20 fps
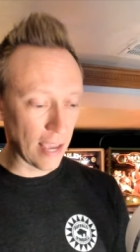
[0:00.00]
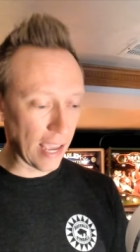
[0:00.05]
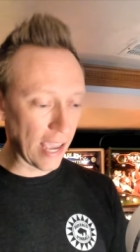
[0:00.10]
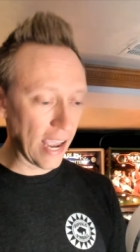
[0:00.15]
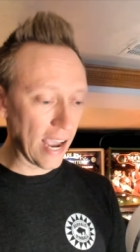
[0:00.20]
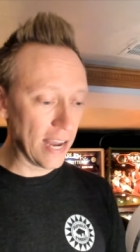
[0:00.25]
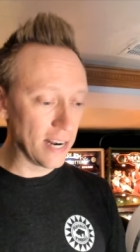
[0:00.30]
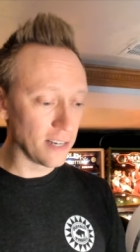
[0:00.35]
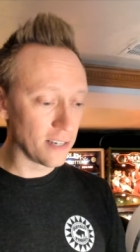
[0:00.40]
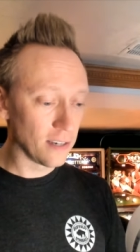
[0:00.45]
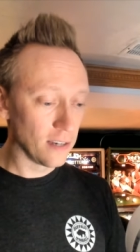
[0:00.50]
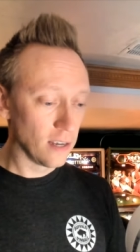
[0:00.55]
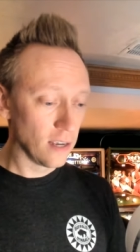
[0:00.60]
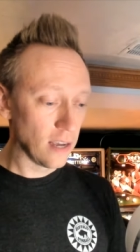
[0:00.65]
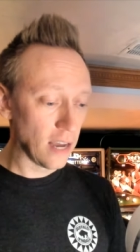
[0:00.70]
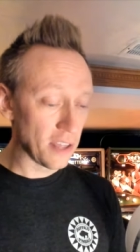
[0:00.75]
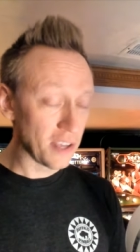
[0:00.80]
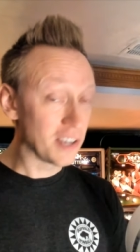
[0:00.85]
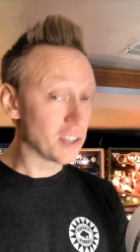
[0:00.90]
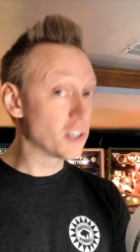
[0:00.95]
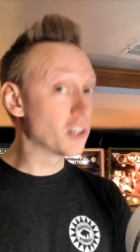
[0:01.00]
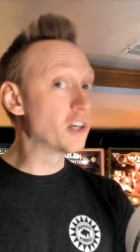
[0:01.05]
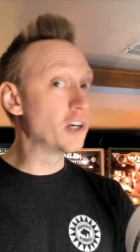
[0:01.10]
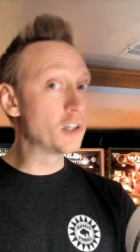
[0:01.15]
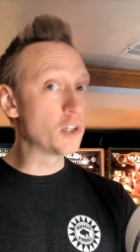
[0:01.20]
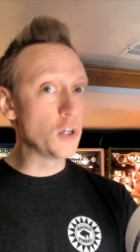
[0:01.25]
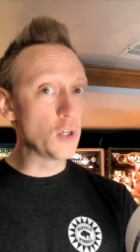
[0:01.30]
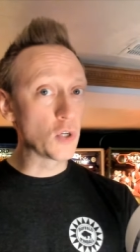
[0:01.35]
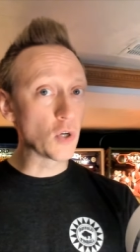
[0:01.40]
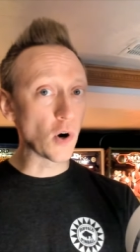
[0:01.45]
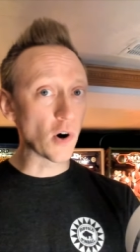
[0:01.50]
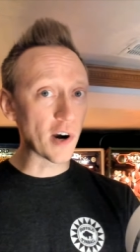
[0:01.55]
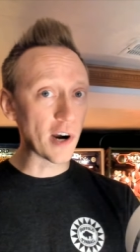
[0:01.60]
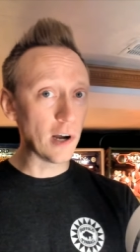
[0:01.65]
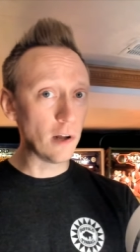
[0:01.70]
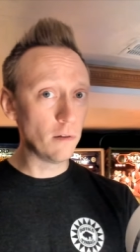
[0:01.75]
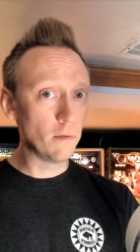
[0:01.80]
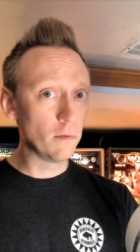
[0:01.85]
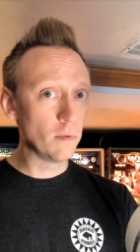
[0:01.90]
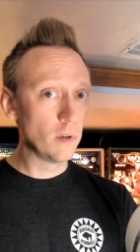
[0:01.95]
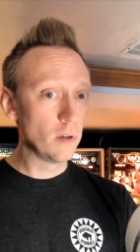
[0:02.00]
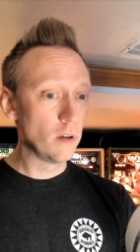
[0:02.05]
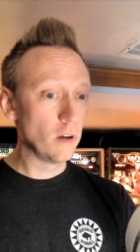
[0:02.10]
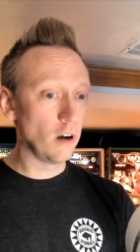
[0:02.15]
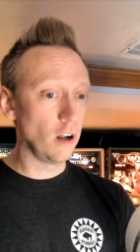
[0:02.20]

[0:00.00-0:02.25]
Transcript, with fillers: And I think it's a good tutorial.